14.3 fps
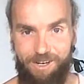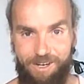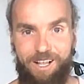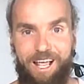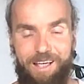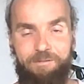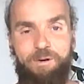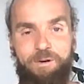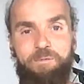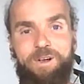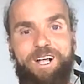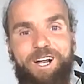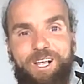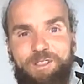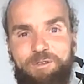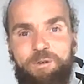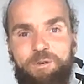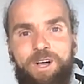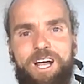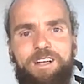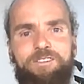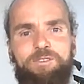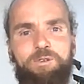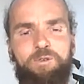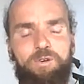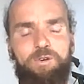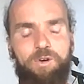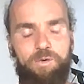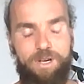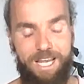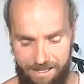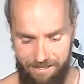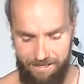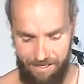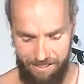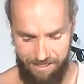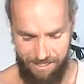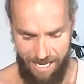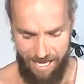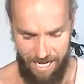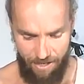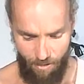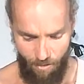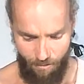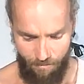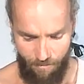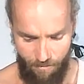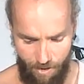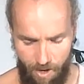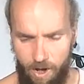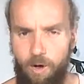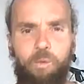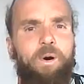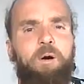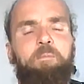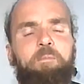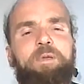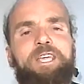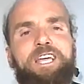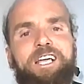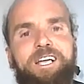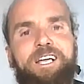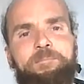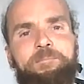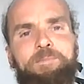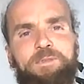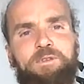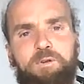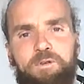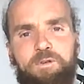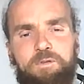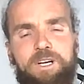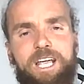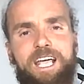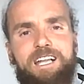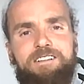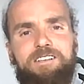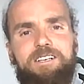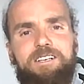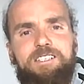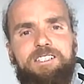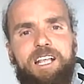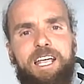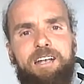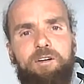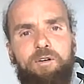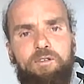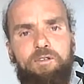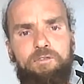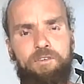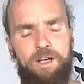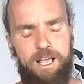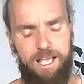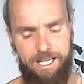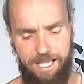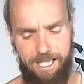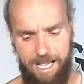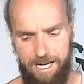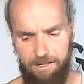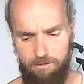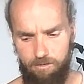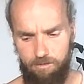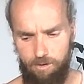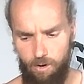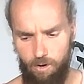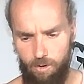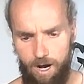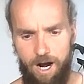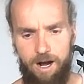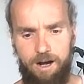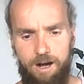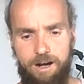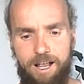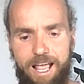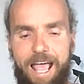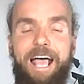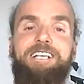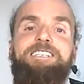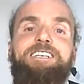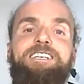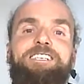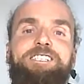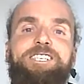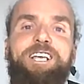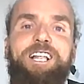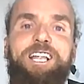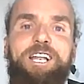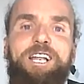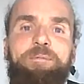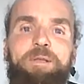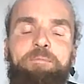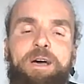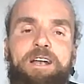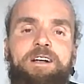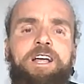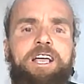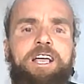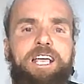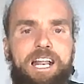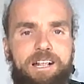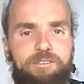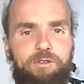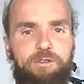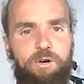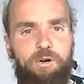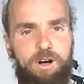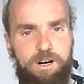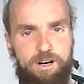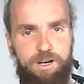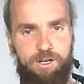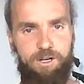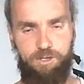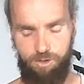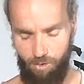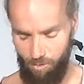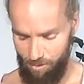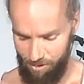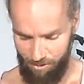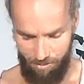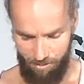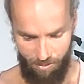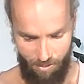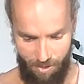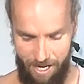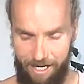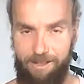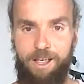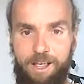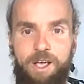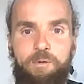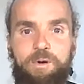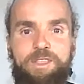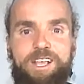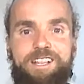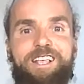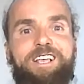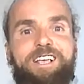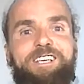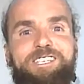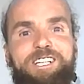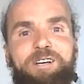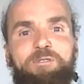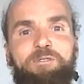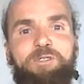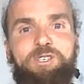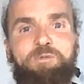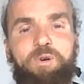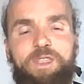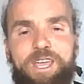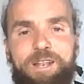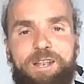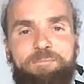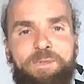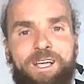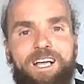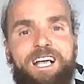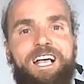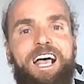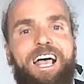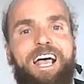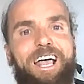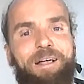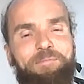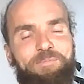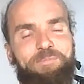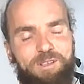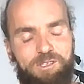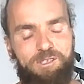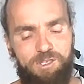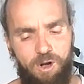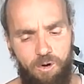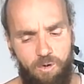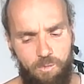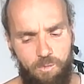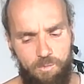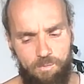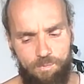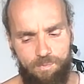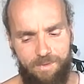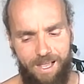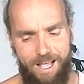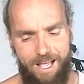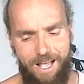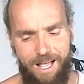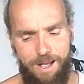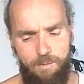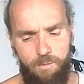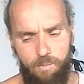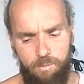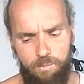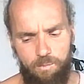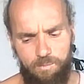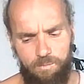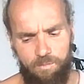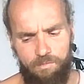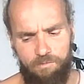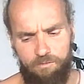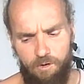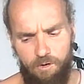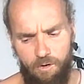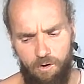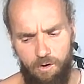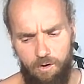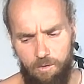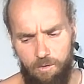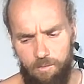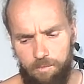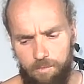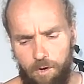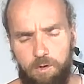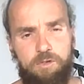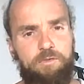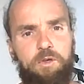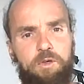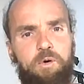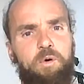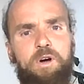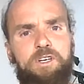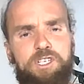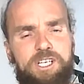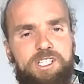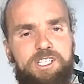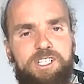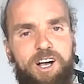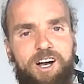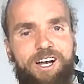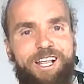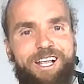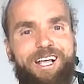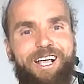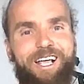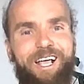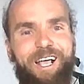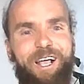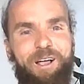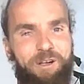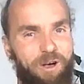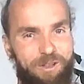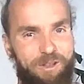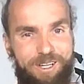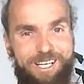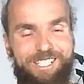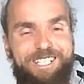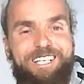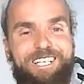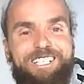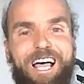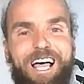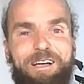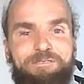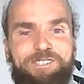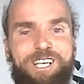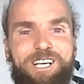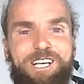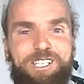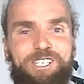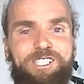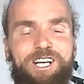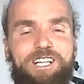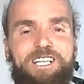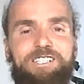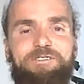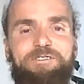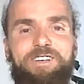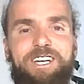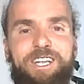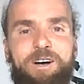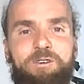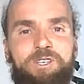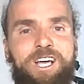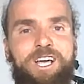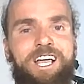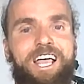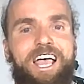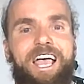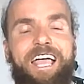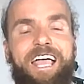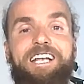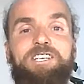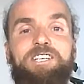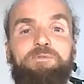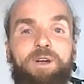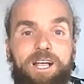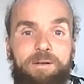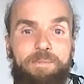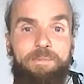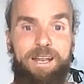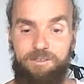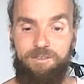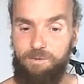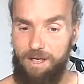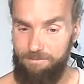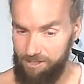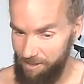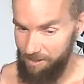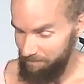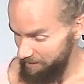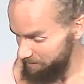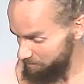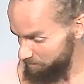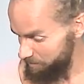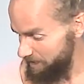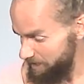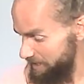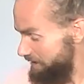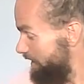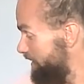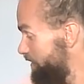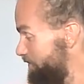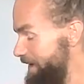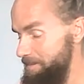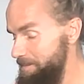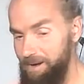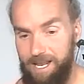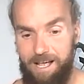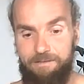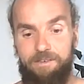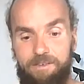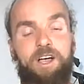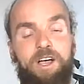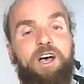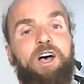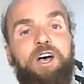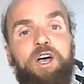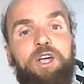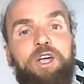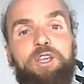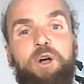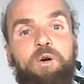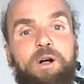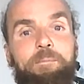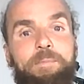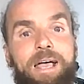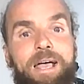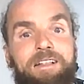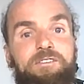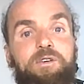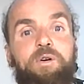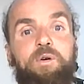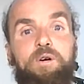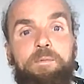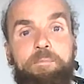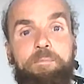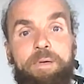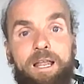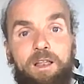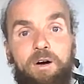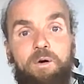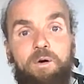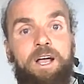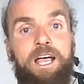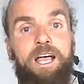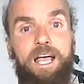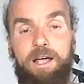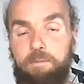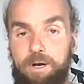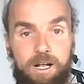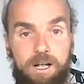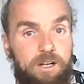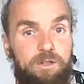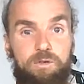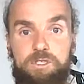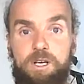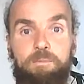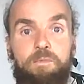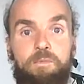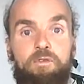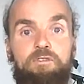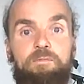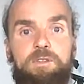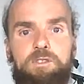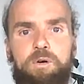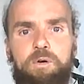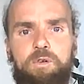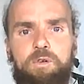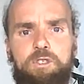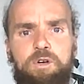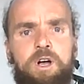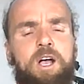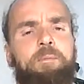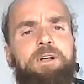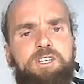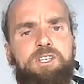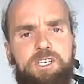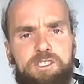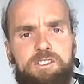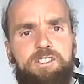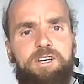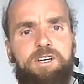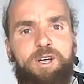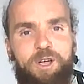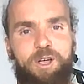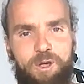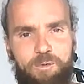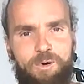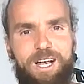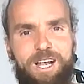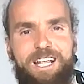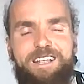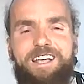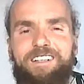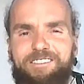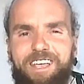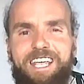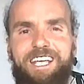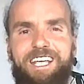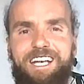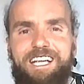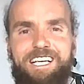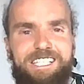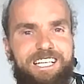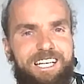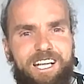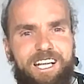And what we're going to do to create a state of well being, to create a state of getting to know our essence a little bit better, getting to know our source, to connect with that stillness within. And so, uh, for those of you who are just starting on these live sessions, on these videos, it is recommended to have something to sit on, or maybe have a yoga mat or a pillow. We're going to do some movements also, but just really take it easy.